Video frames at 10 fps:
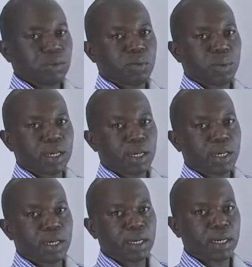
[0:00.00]

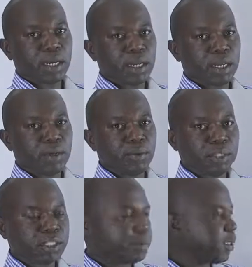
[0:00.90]
where do
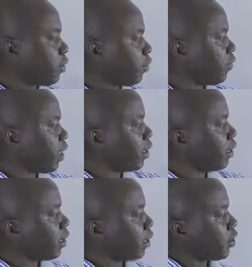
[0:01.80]
you expect to
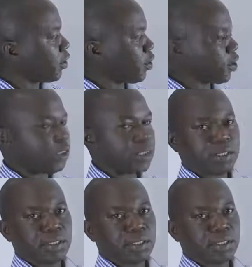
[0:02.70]
find leech?